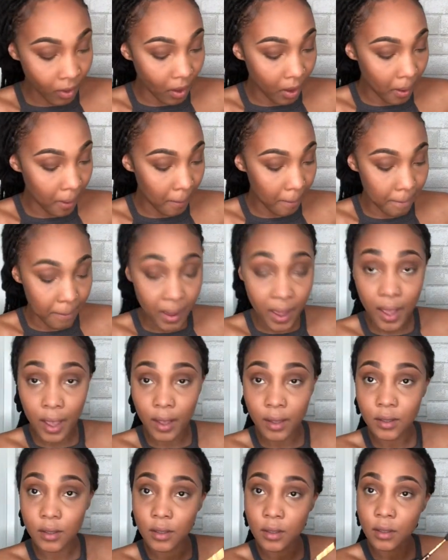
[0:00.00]
and pat
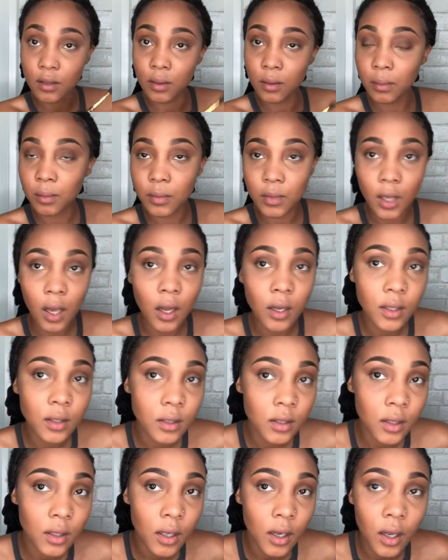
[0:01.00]
some. Y'all can
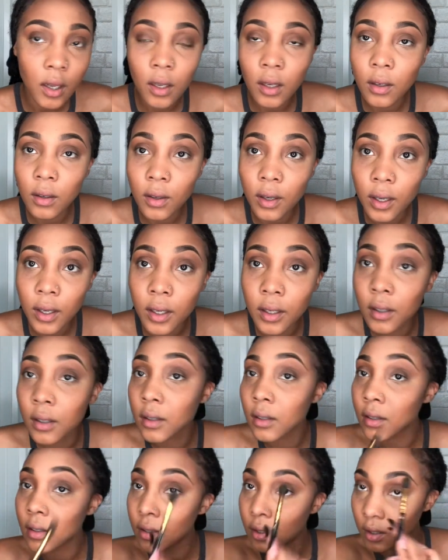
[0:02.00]
see that? Okay.
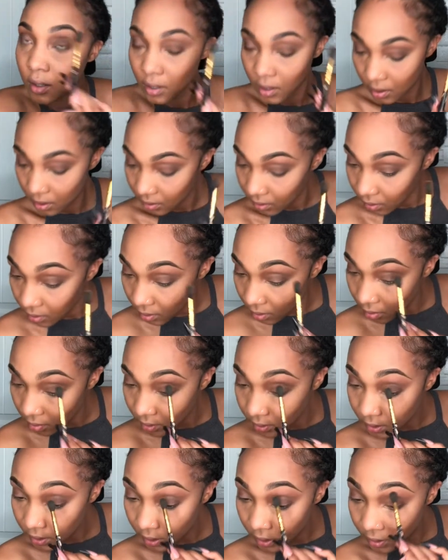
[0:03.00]
You know,
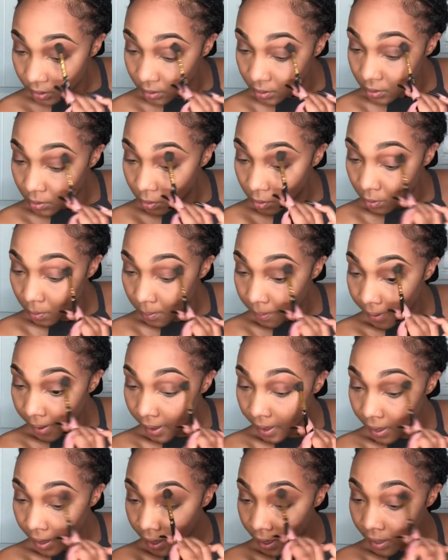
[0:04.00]
it's not too
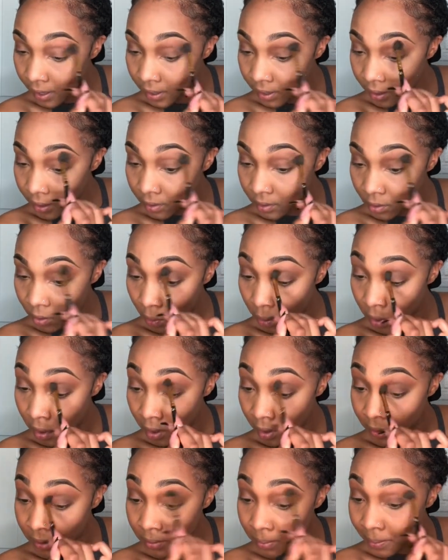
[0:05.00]
bad. It ain't the
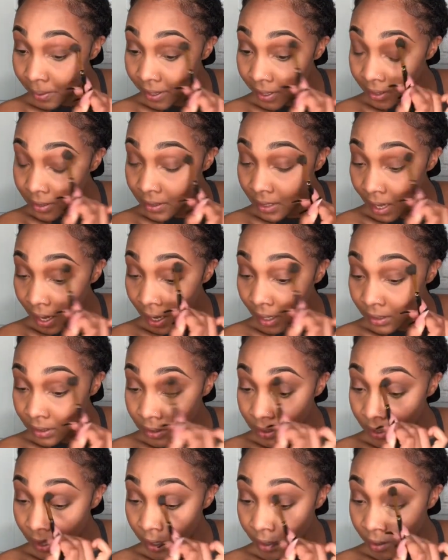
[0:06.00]
world's best
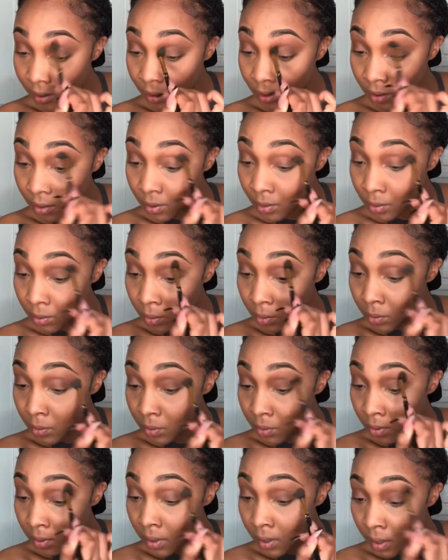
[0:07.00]
eyeshadow,
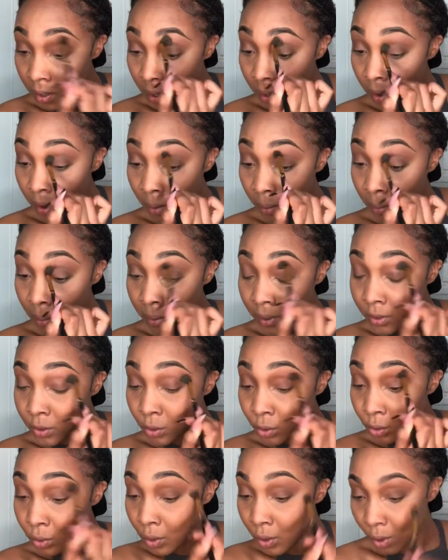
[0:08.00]
but
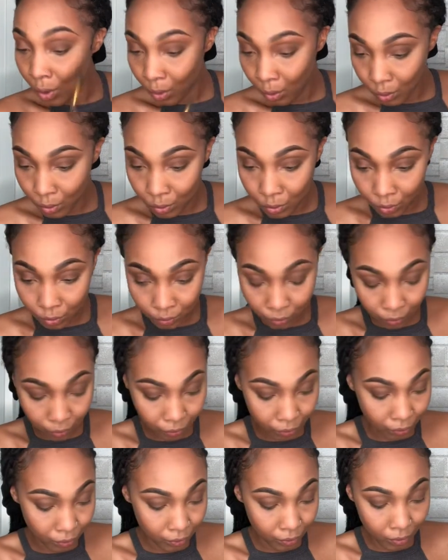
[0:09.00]
you know,
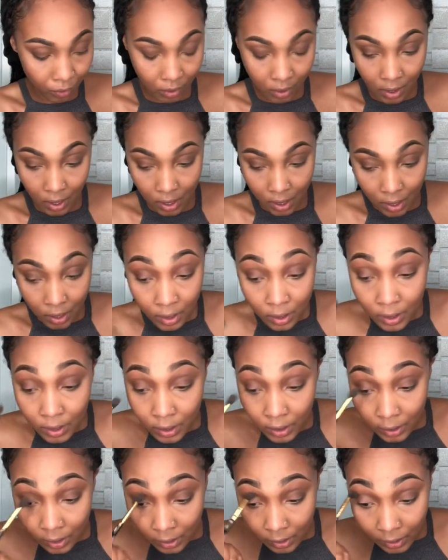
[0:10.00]

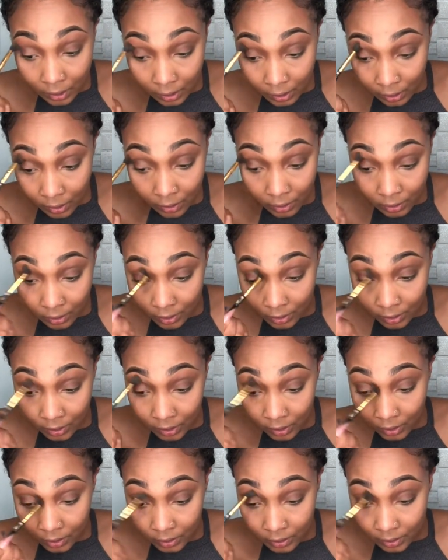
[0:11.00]
it looked
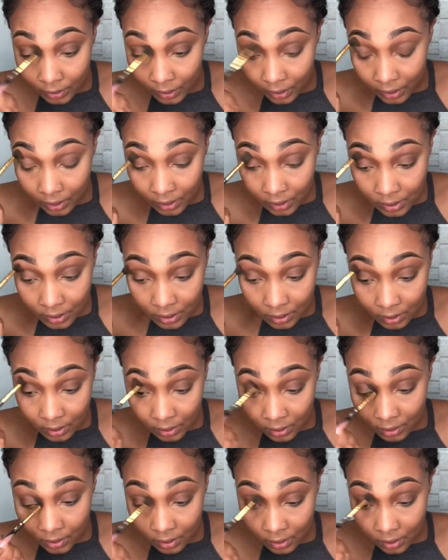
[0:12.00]
decent.
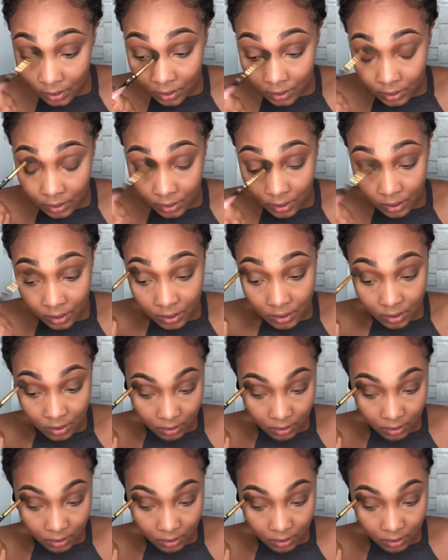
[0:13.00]
It looked decent